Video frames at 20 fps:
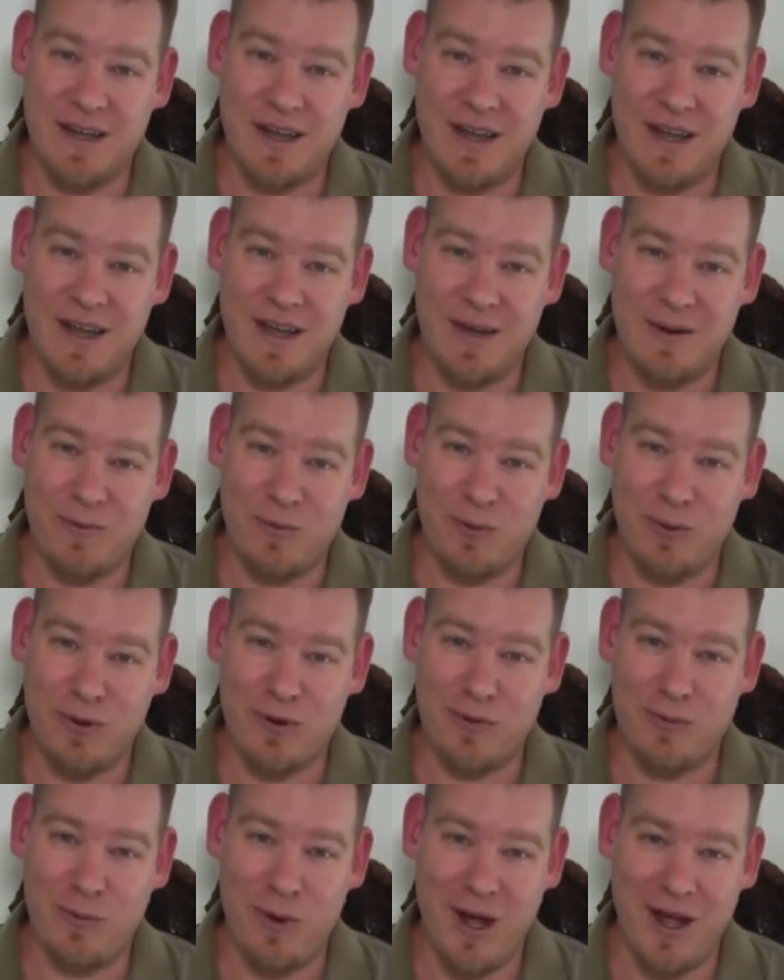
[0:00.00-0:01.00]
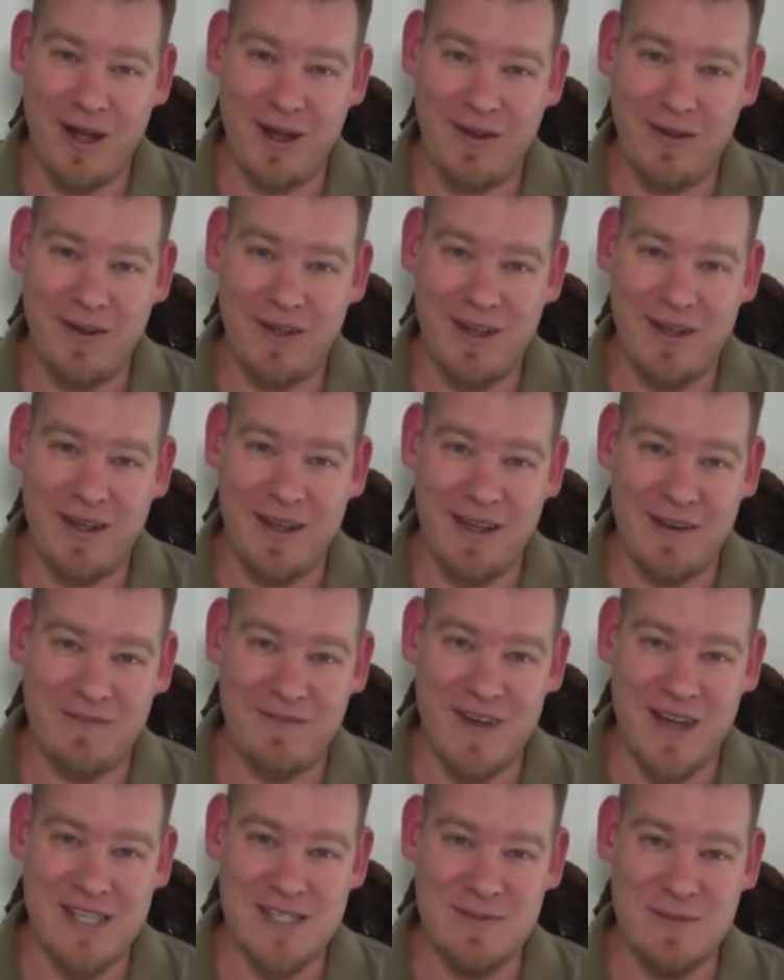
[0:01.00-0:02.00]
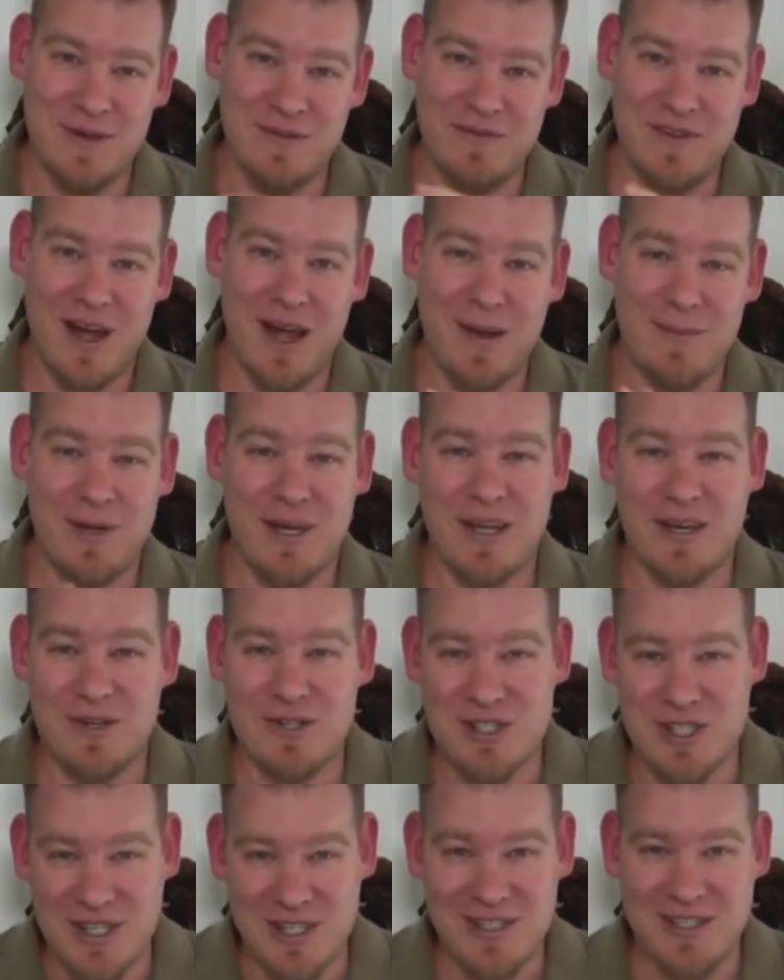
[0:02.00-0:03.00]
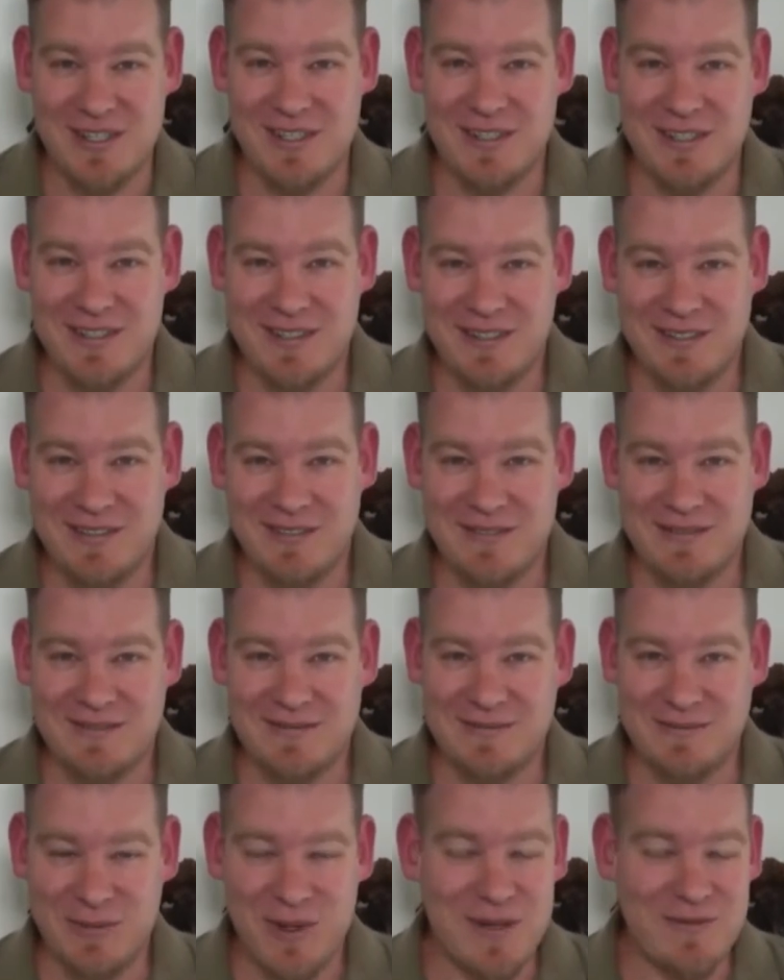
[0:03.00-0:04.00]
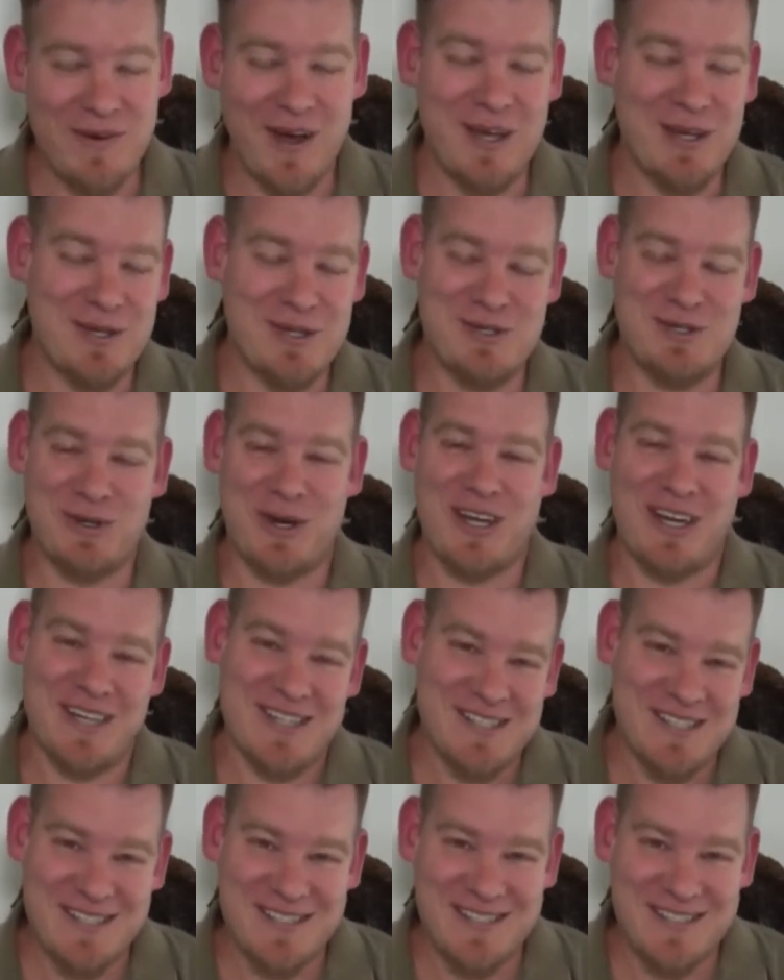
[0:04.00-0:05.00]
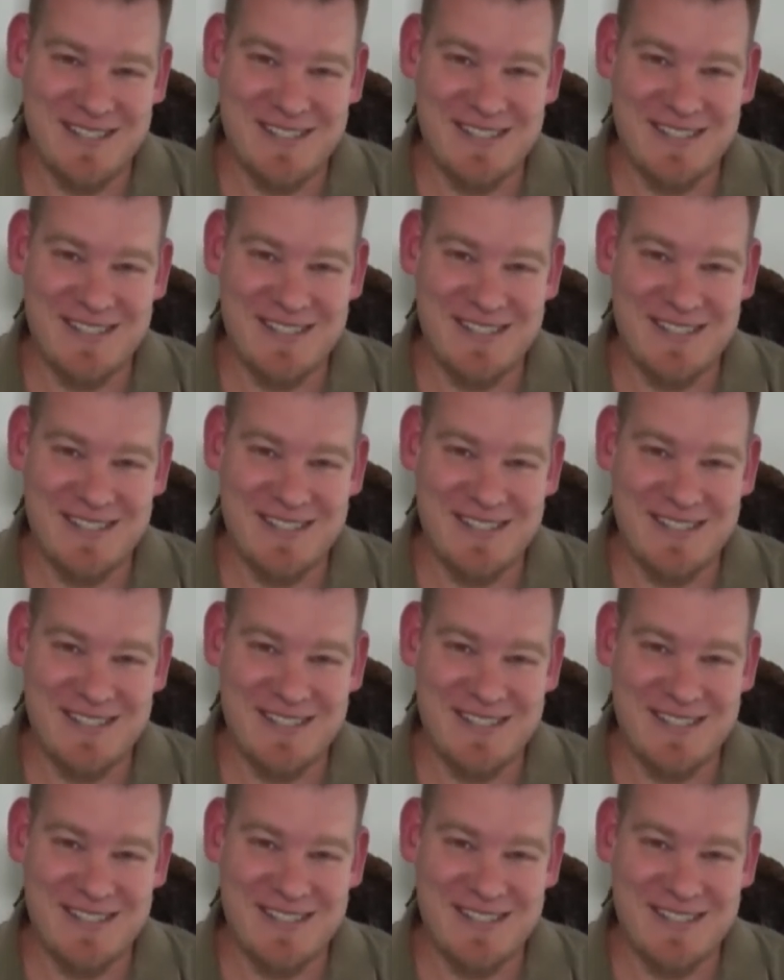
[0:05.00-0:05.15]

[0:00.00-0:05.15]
a worthwhile investment of time and energy, we invite you to join us.